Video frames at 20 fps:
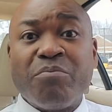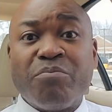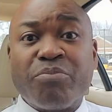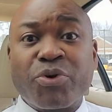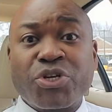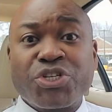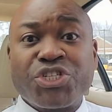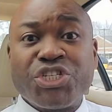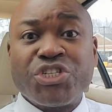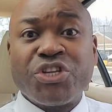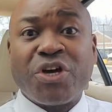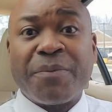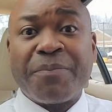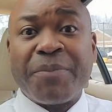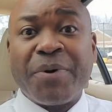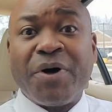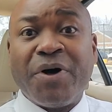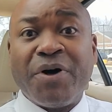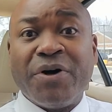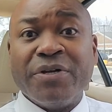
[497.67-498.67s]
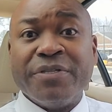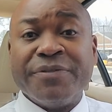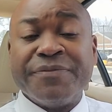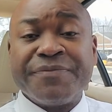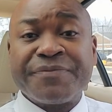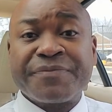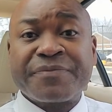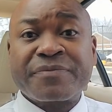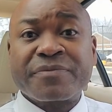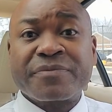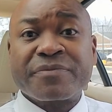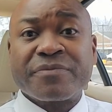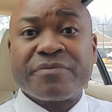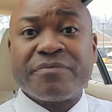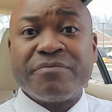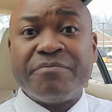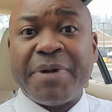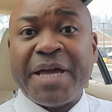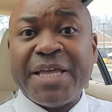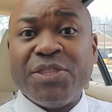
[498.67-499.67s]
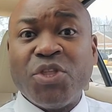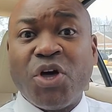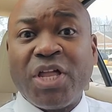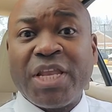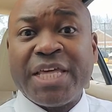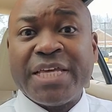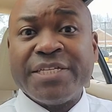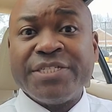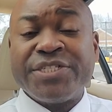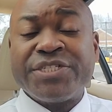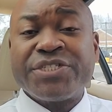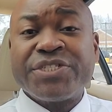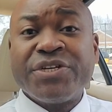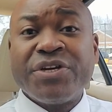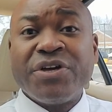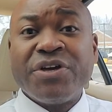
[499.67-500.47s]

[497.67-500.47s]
brushing up on my knowledge